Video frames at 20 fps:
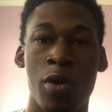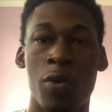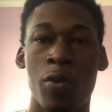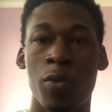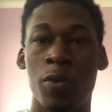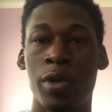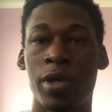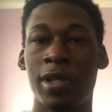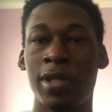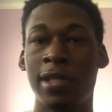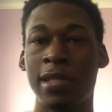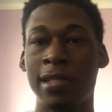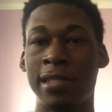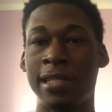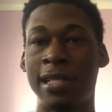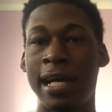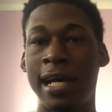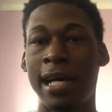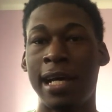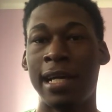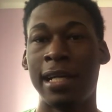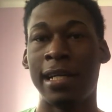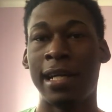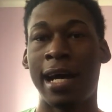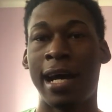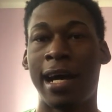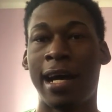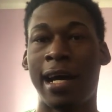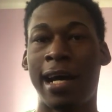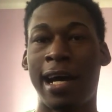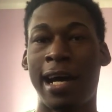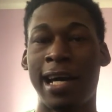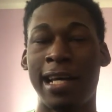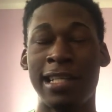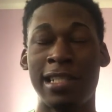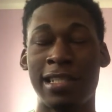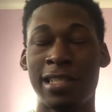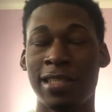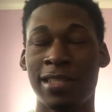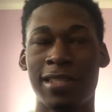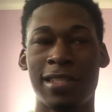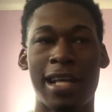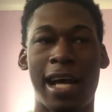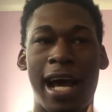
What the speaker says: was that I just